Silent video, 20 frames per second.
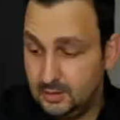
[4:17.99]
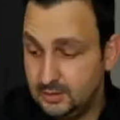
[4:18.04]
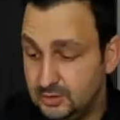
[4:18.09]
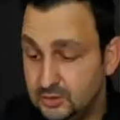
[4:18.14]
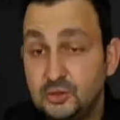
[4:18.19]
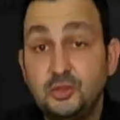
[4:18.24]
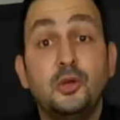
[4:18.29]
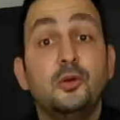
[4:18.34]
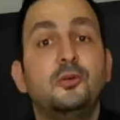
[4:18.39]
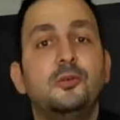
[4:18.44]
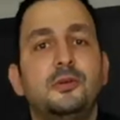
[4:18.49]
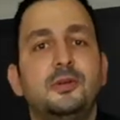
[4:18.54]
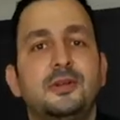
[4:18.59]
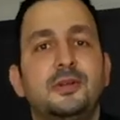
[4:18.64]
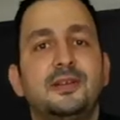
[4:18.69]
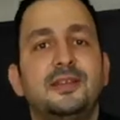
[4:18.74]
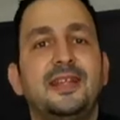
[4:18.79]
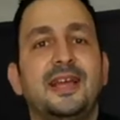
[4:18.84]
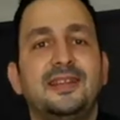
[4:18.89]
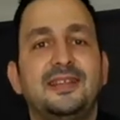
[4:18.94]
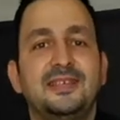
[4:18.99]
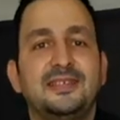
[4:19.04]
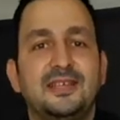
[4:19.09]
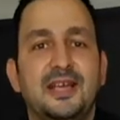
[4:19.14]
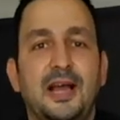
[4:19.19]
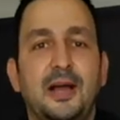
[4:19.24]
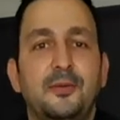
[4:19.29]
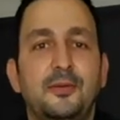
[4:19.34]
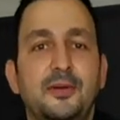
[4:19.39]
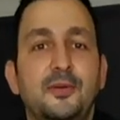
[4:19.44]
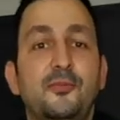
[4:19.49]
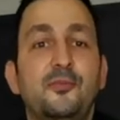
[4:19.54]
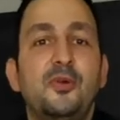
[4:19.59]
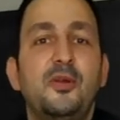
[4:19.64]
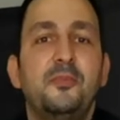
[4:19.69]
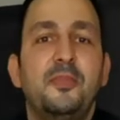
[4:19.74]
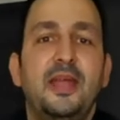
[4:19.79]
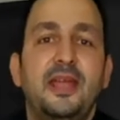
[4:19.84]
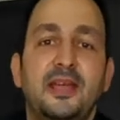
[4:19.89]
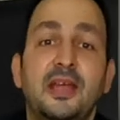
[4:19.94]
So that is how we
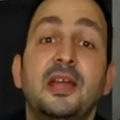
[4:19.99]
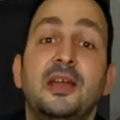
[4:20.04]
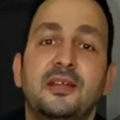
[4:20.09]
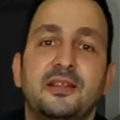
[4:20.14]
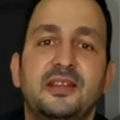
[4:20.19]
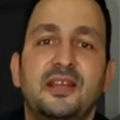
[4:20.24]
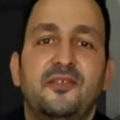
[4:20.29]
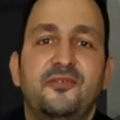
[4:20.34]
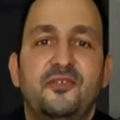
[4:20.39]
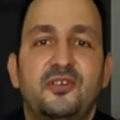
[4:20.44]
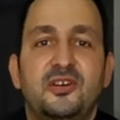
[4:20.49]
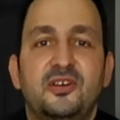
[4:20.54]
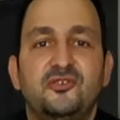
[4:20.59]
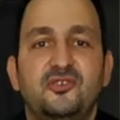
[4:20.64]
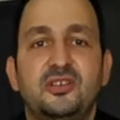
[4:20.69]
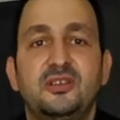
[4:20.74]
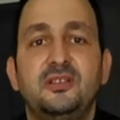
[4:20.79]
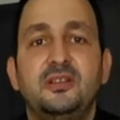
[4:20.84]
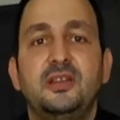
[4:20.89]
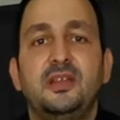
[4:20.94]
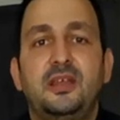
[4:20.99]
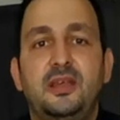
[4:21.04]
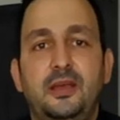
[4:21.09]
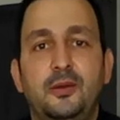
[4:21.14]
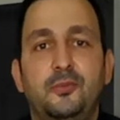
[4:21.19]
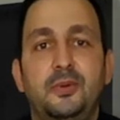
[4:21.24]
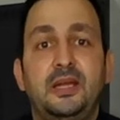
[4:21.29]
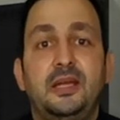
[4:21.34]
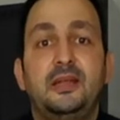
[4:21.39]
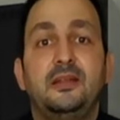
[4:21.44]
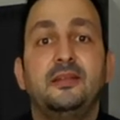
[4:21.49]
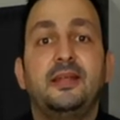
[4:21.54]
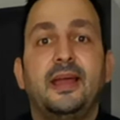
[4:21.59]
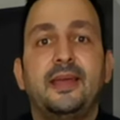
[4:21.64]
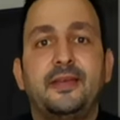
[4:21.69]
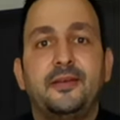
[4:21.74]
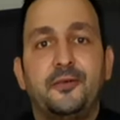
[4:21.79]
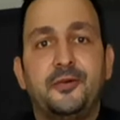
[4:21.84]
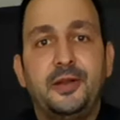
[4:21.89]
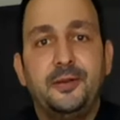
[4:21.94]
make the virgin kiwi
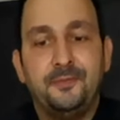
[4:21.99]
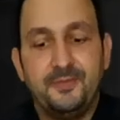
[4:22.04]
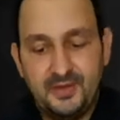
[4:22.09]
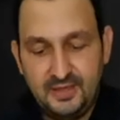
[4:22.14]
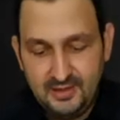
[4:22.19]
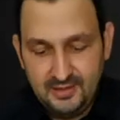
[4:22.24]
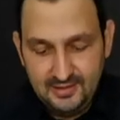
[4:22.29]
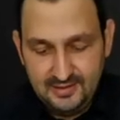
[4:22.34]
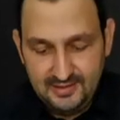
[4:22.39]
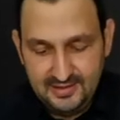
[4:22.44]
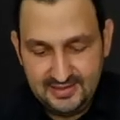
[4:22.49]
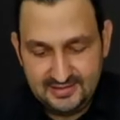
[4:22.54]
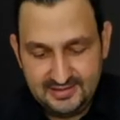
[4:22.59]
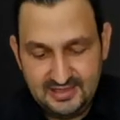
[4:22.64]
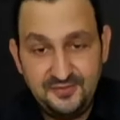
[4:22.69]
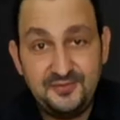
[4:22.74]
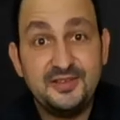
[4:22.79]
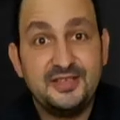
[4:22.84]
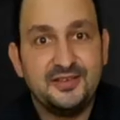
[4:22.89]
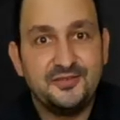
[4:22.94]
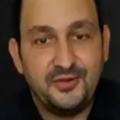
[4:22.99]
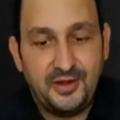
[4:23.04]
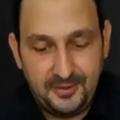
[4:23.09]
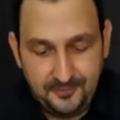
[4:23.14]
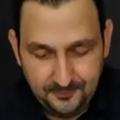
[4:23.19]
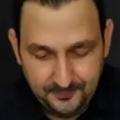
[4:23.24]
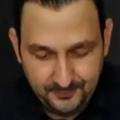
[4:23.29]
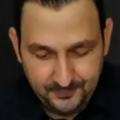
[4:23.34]
daiquiri. Let's give it a try.